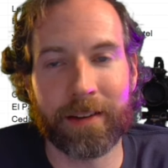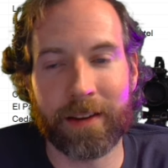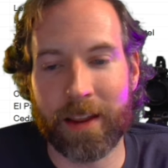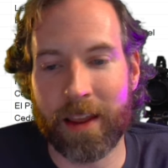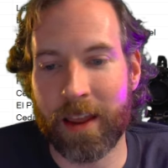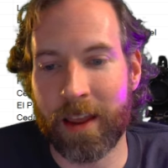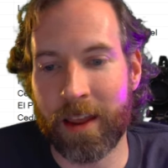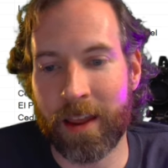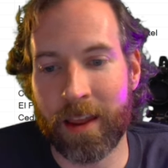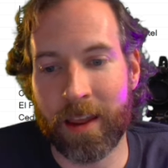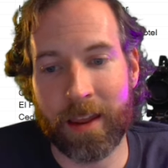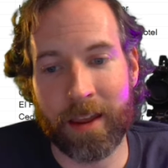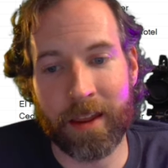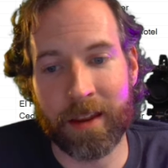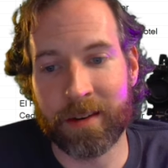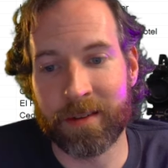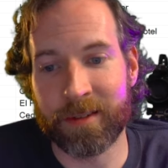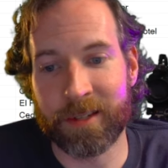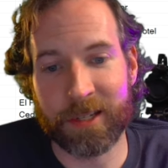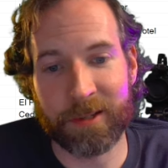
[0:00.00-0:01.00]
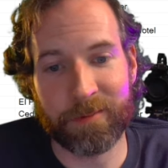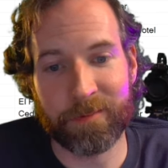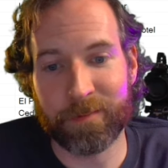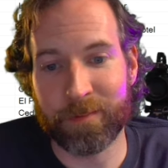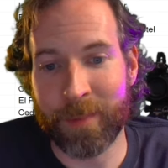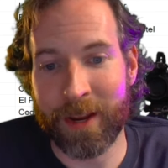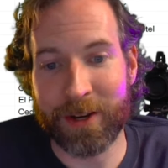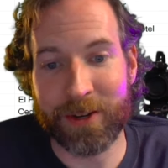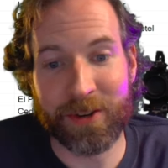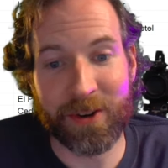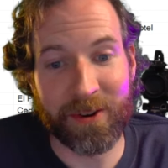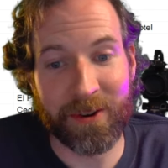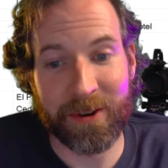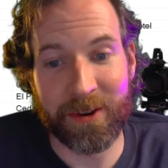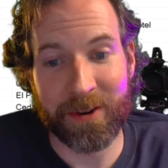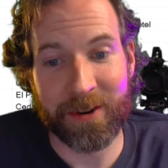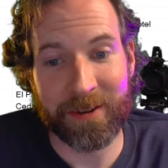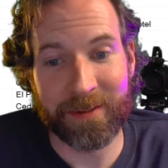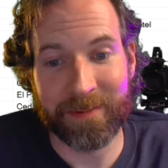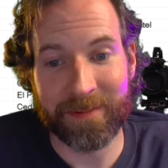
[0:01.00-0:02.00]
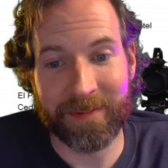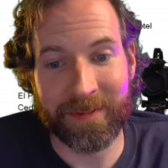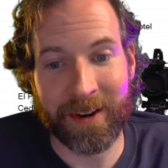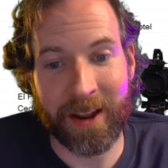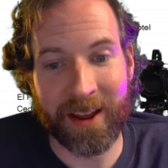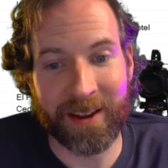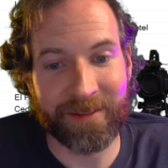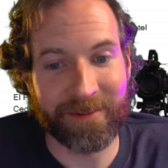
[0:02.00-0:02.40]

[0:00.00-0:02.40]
and make sure you're not